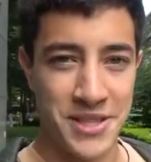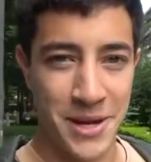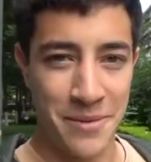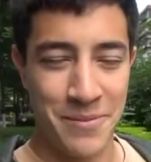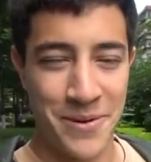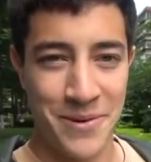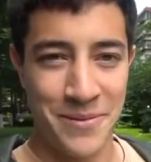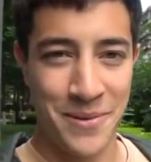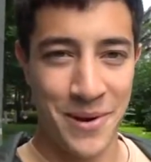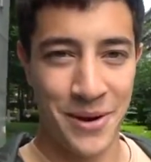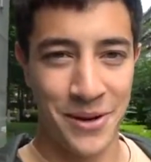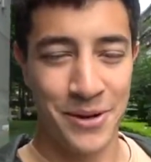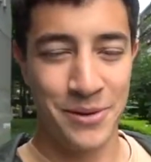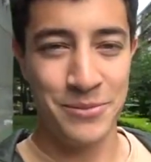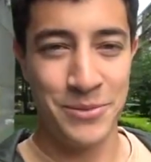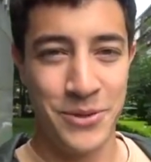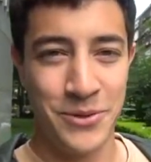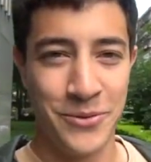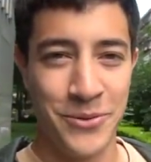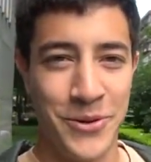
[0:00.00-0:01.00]
up and
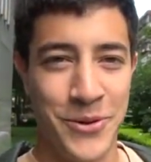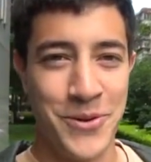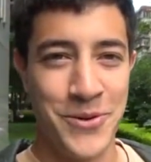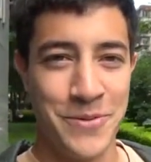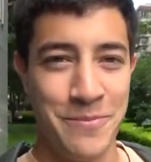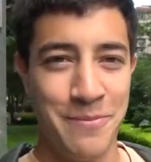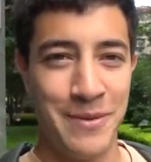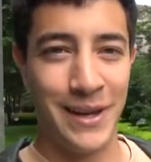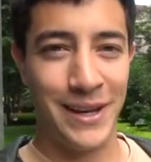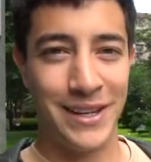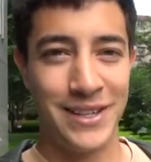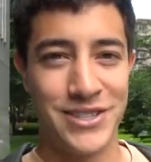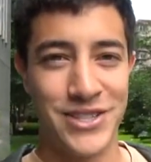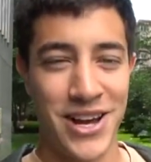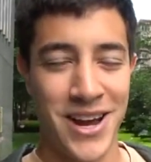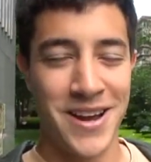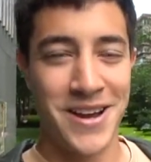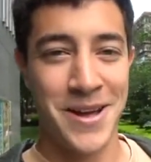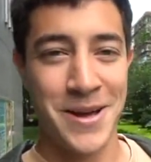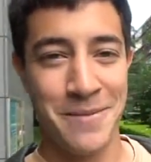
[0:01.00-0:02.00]
welcome to Kunming,
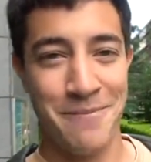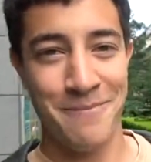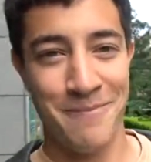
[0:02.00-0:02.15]
China.